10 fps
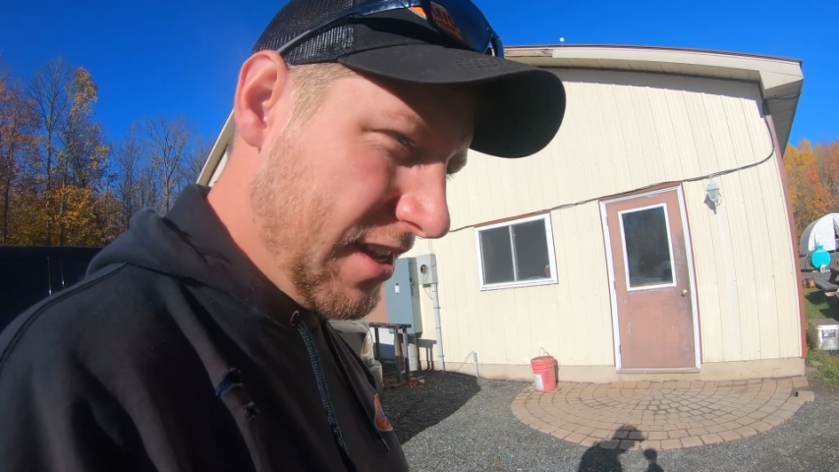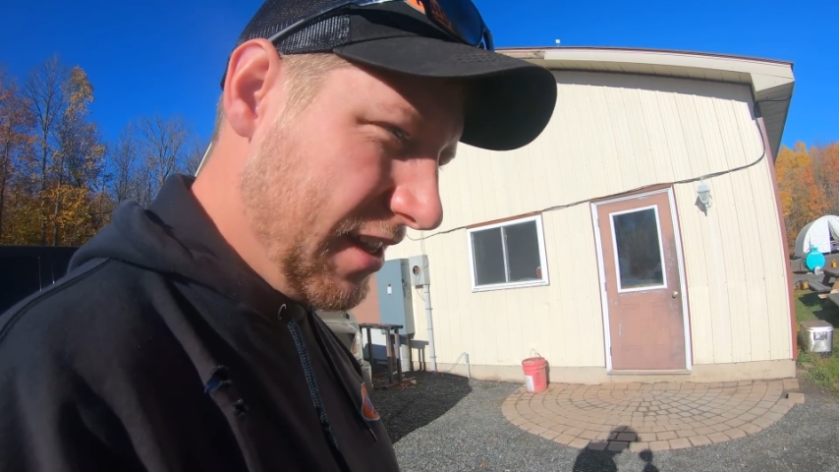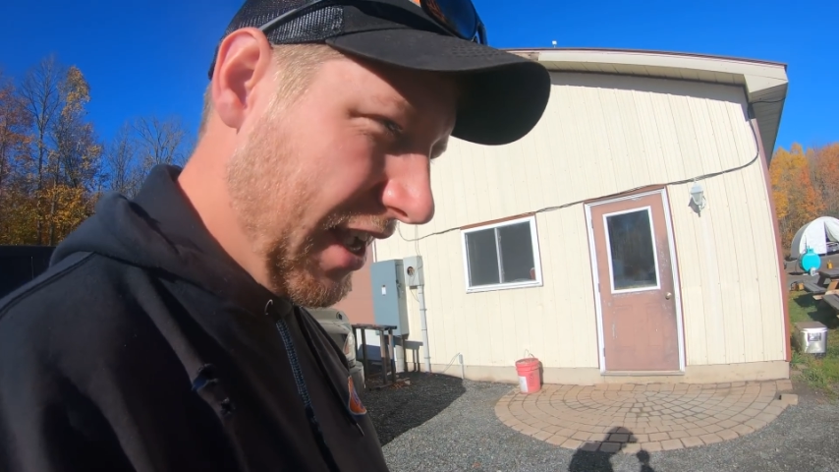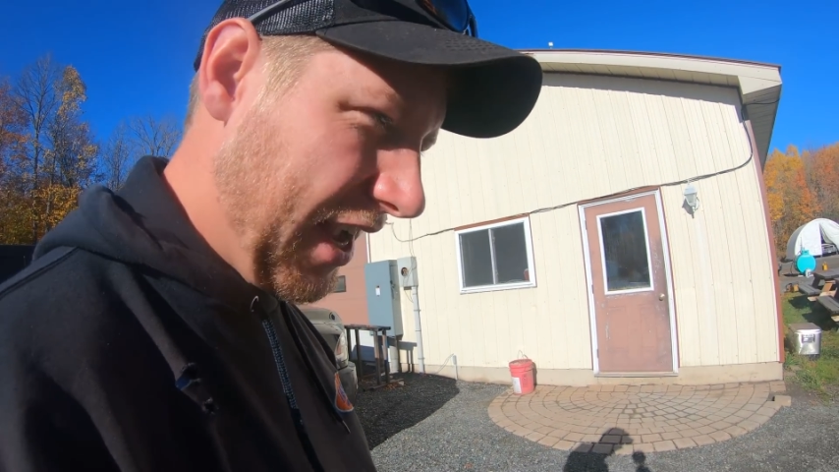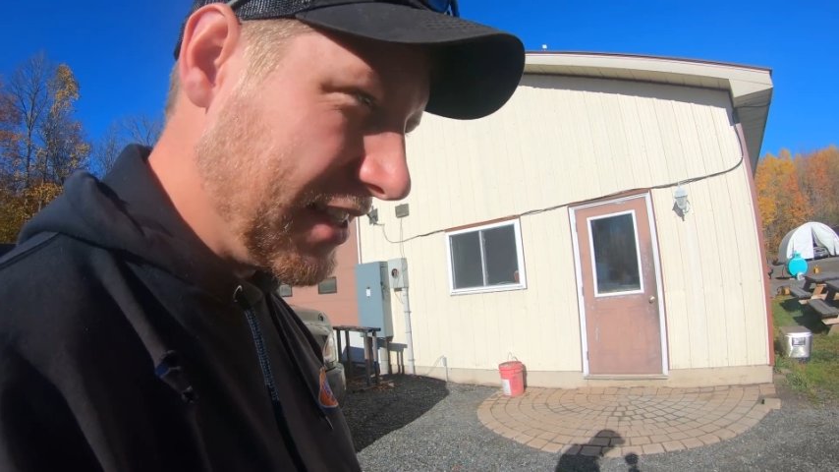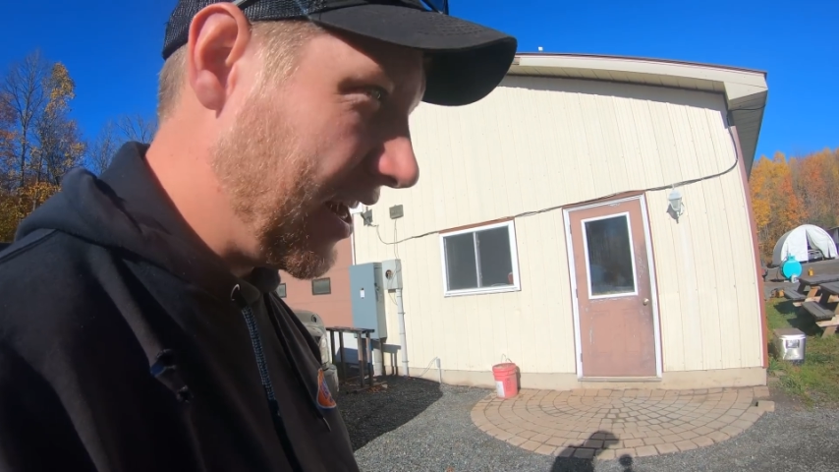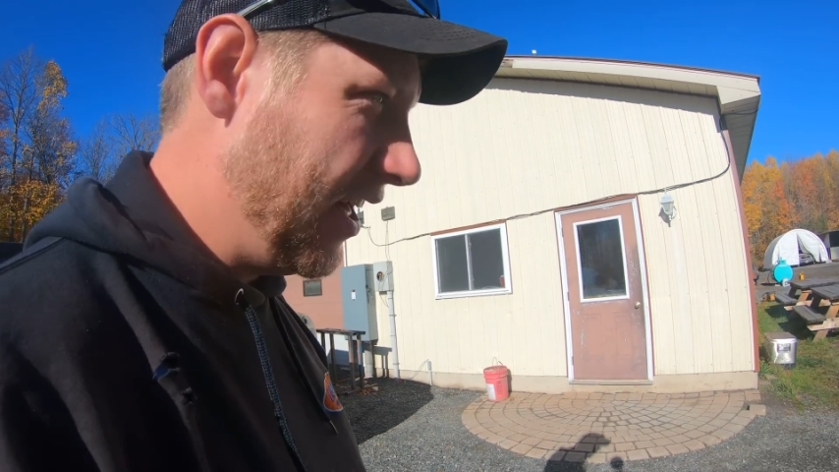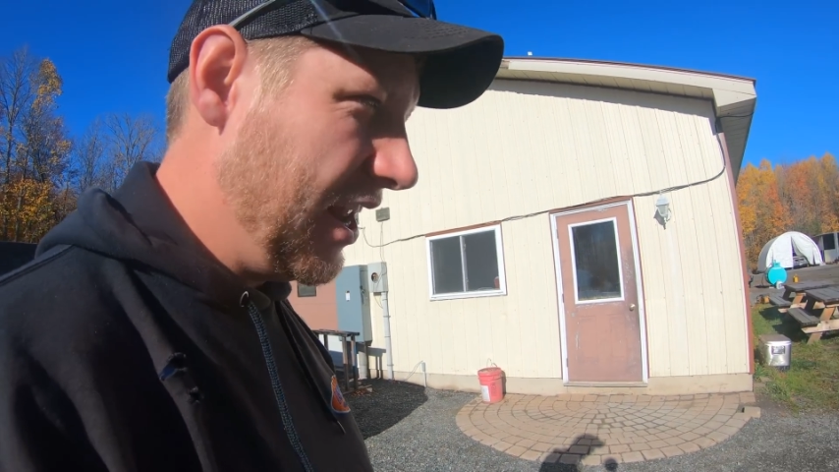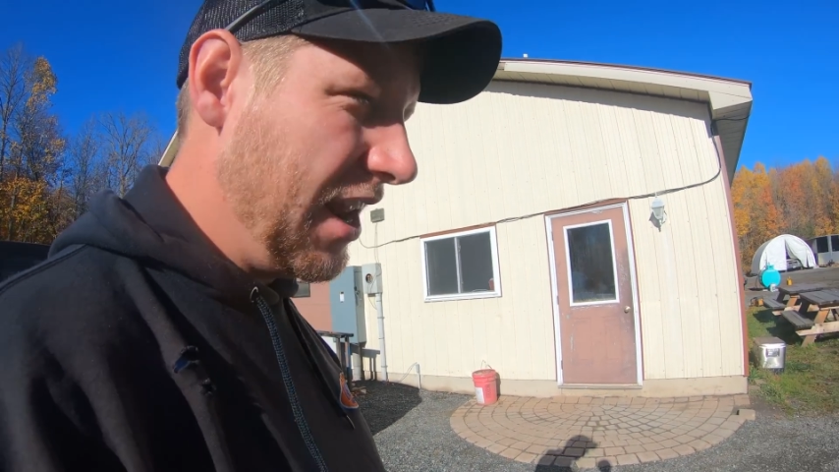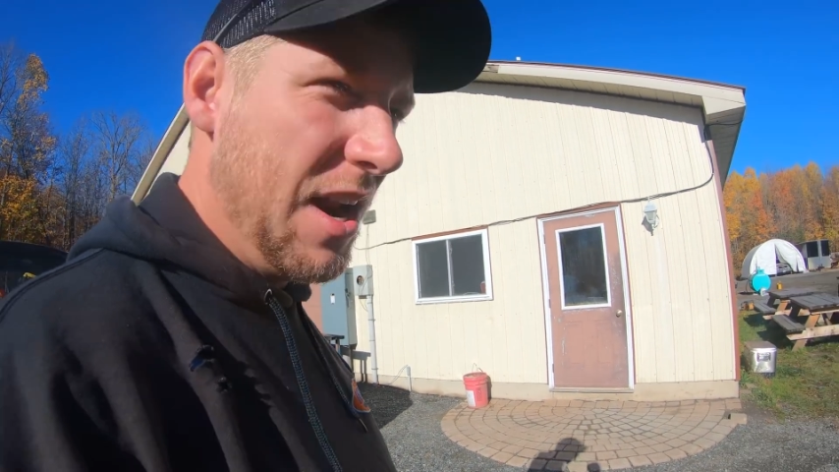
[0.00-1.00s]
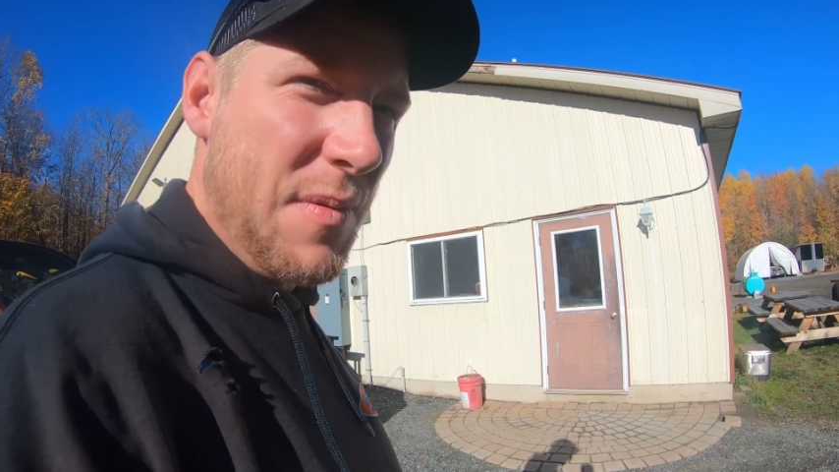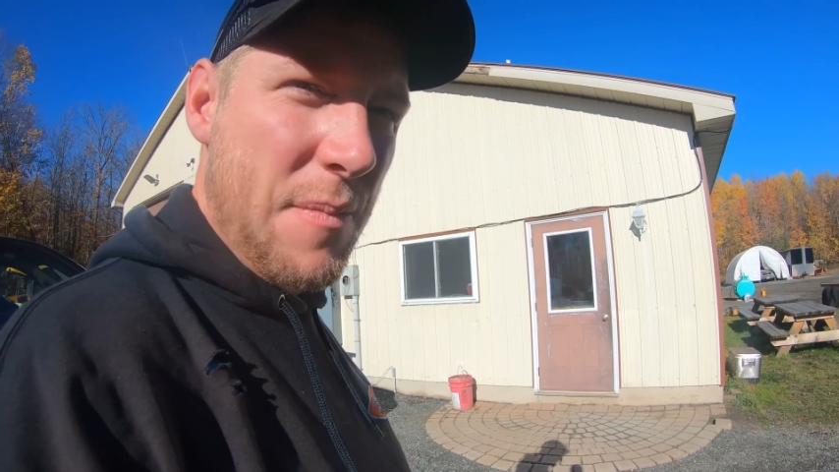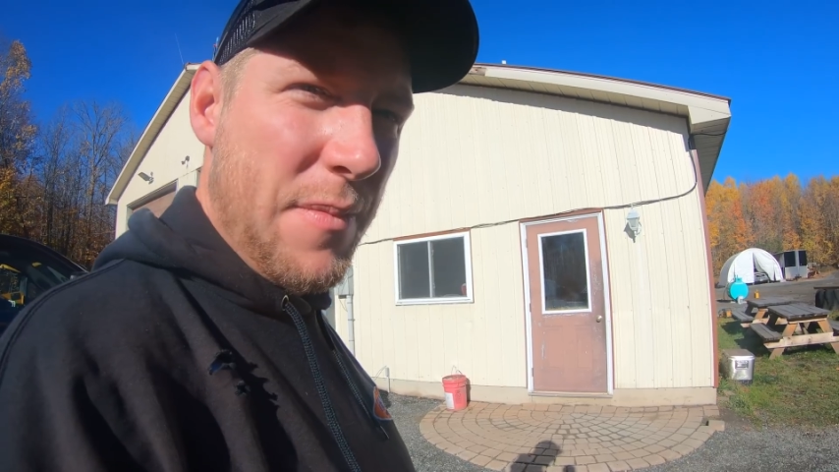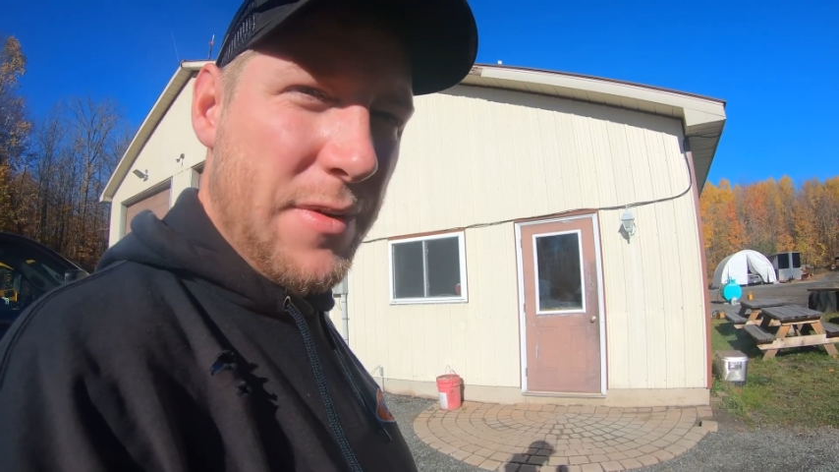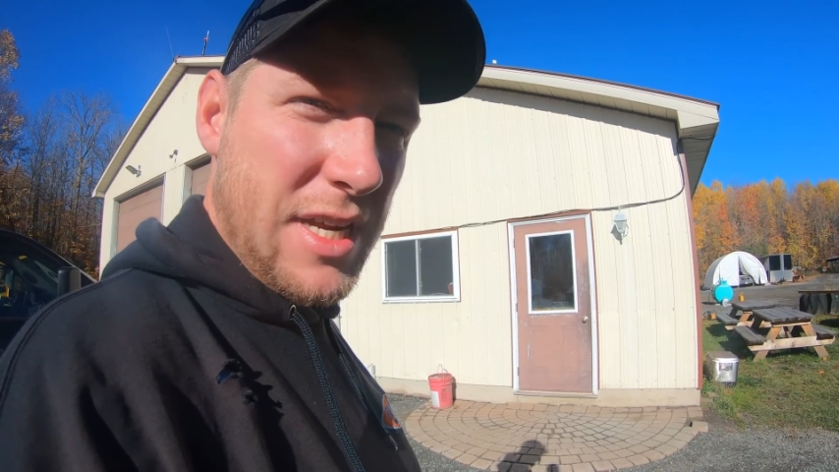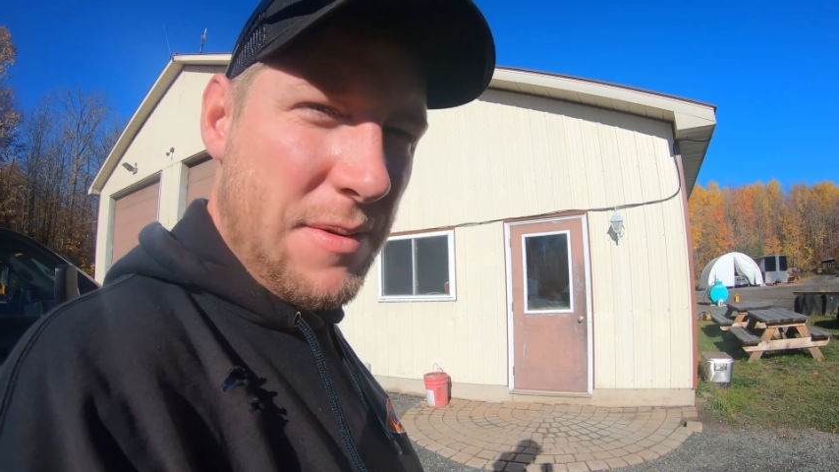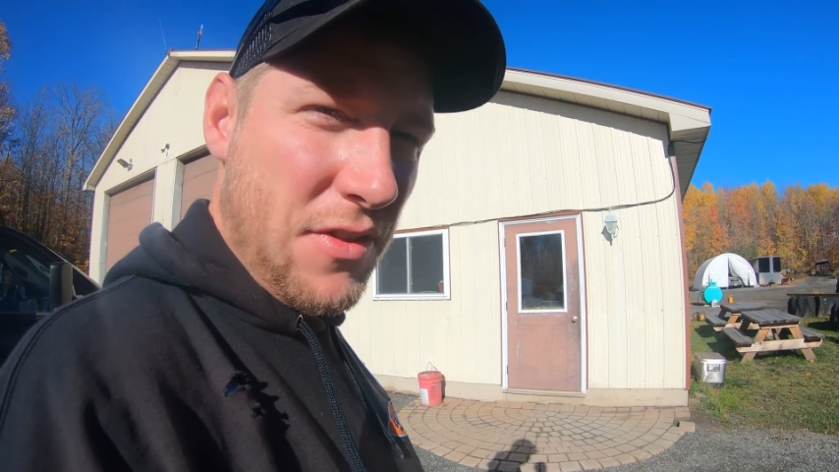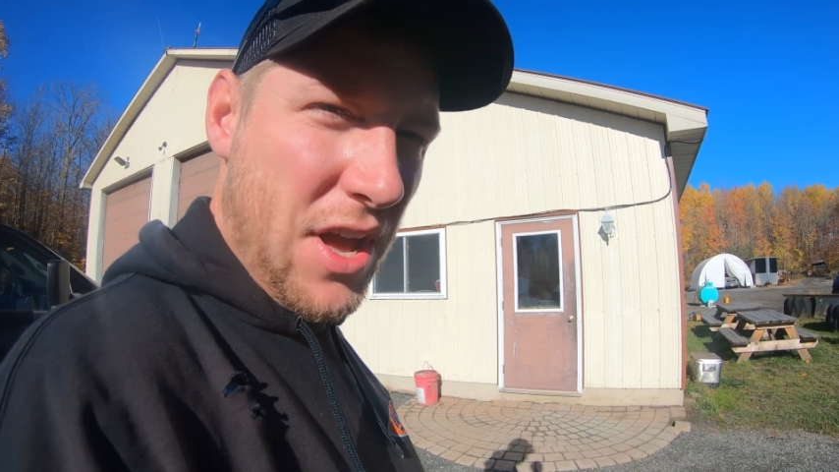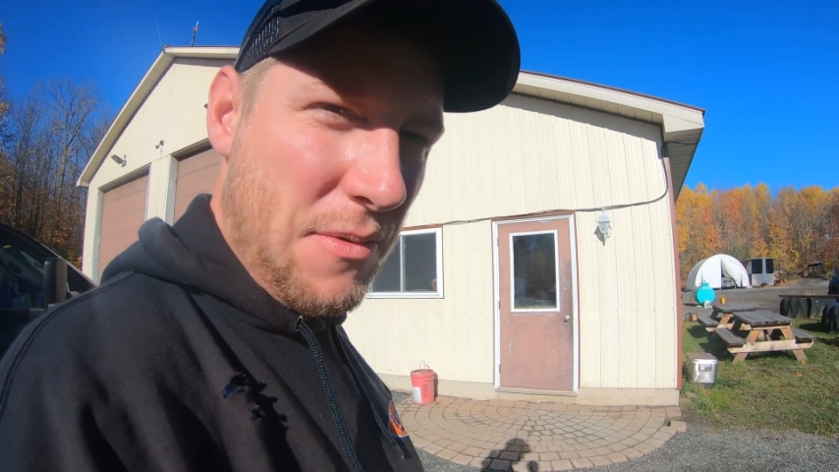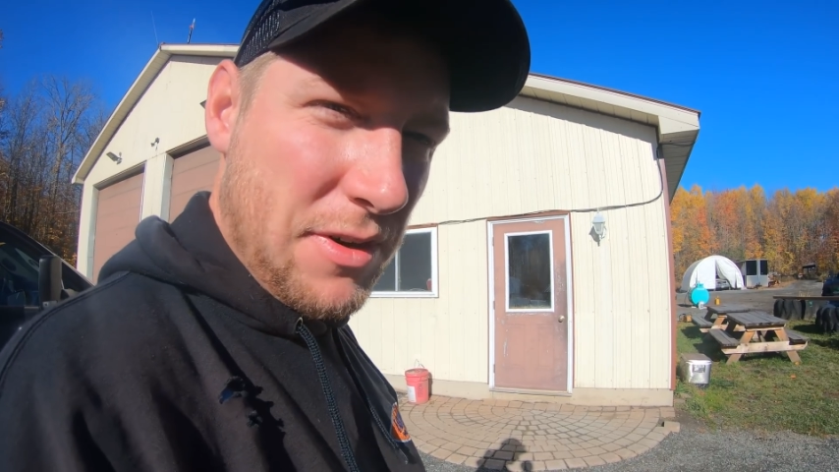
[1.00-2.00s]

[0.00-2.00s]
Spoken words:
said, a lot of people seem to think